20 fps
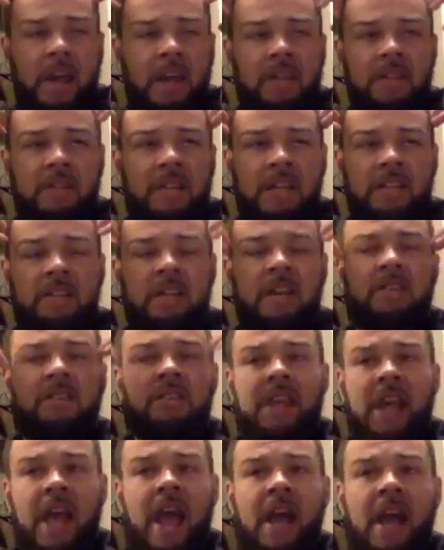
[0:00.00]
It
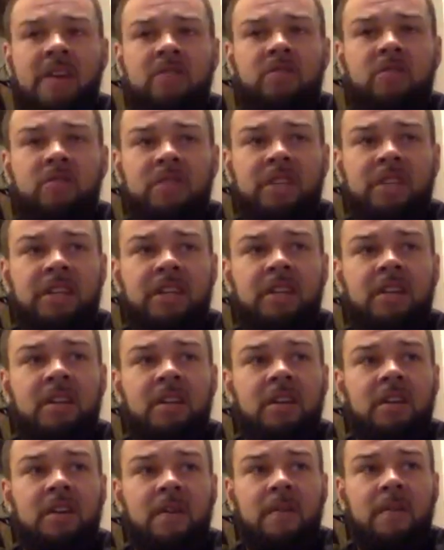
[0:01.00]
doesn't actually,
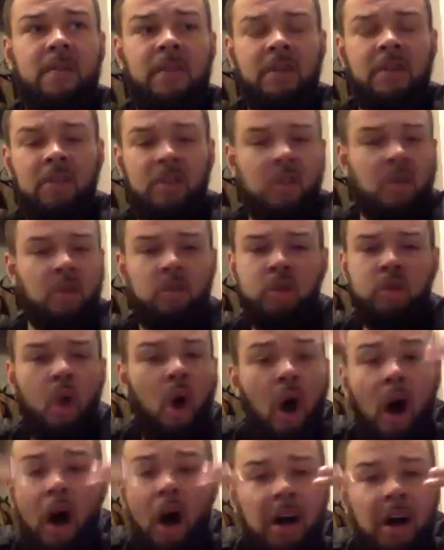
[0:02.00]
the
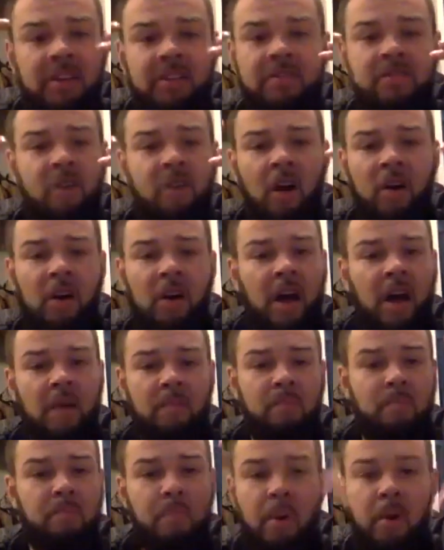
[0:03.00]
laws are
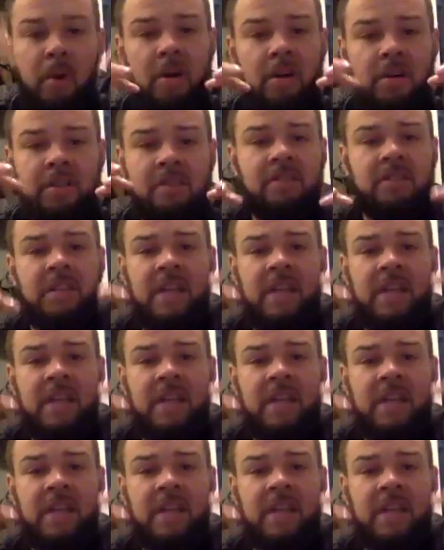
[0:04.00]
on books